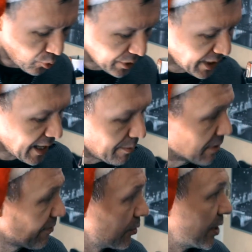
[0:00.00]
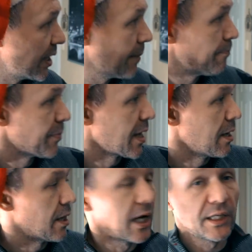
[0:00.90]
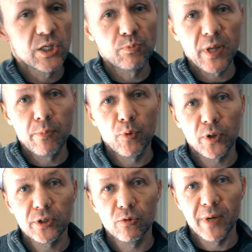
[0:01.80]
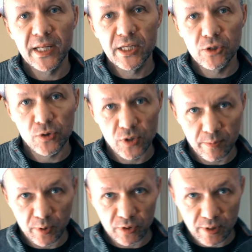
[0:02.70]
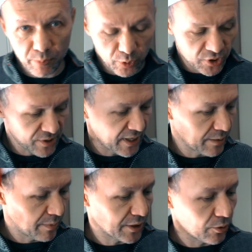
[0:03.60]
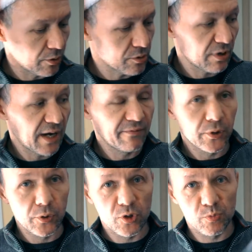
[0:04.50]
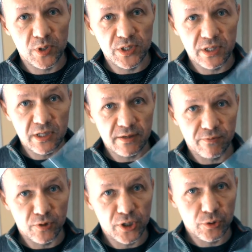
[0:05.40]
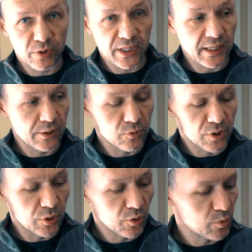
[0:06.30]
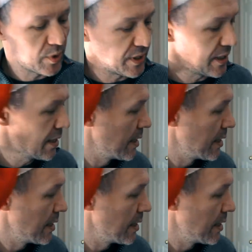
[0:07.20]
port cable for the DisplayPort, you might need to separately purchase that, but you also have your USB-C if you need to connect using USB-C.